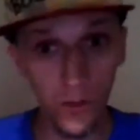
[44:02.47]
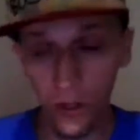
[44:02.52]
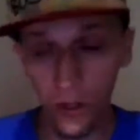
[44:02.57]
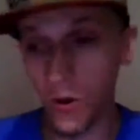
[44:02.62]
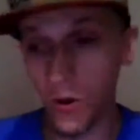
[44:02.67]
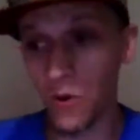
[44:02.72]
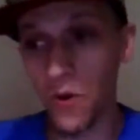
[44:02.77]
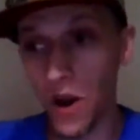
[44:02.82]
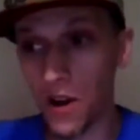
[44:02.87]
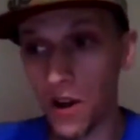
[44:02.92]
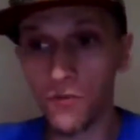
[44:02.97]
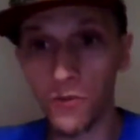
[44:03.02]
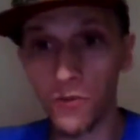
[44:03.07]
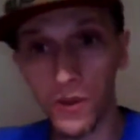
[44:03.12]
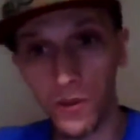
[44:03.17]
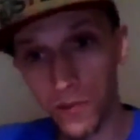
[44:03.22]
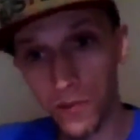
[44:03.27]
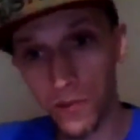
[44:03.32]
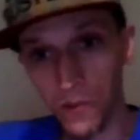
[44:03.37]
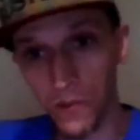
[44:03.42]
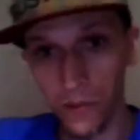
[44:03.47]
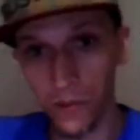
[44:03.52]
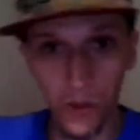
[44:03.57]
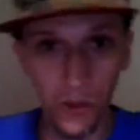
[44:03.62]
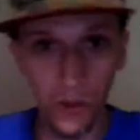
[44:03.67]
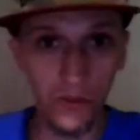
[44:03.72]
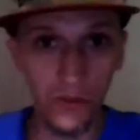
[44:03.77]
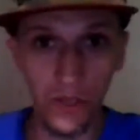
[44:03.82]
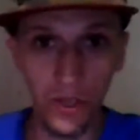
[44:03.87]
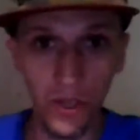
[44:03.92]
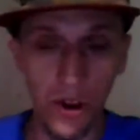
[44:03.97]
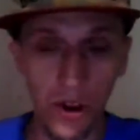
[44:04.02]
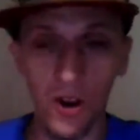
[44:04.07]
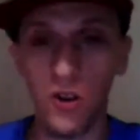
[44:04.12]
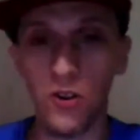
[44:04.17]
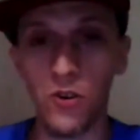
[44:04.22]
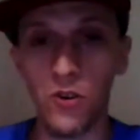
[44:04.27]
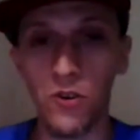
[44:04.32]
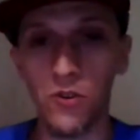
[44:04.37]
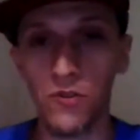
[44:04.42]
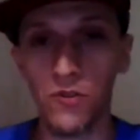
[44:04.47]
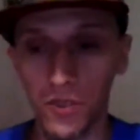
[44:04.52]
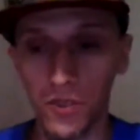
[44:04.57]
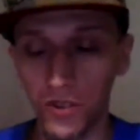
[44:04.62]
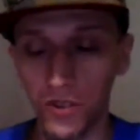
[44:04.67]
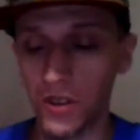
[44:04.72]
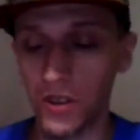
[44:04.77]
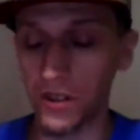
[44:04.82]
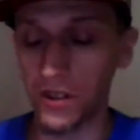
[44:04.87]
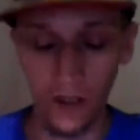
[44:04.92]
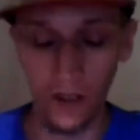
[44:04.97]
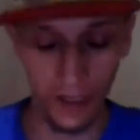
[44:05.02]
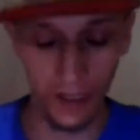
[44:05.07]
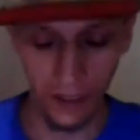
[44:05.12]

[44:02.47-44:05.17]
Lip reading: would go off. We'd move the car over. And